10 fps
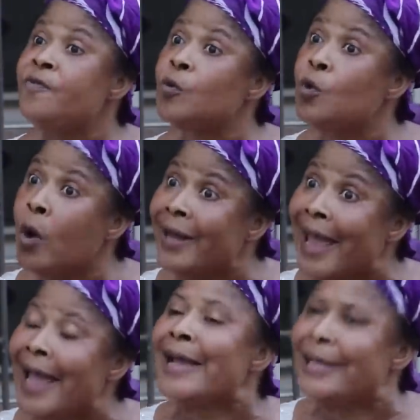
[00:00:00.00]
If you go
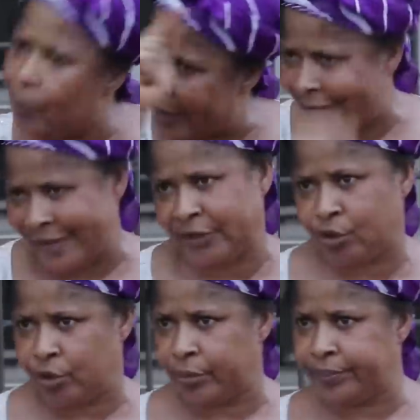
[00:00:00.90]
there, they will
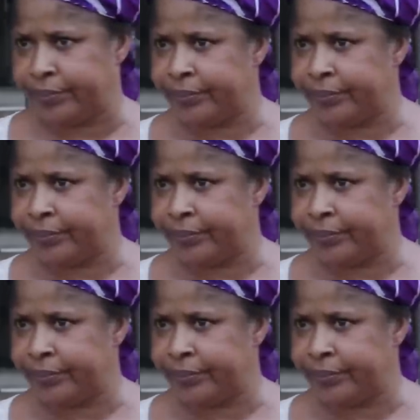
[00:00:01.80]
arrest you.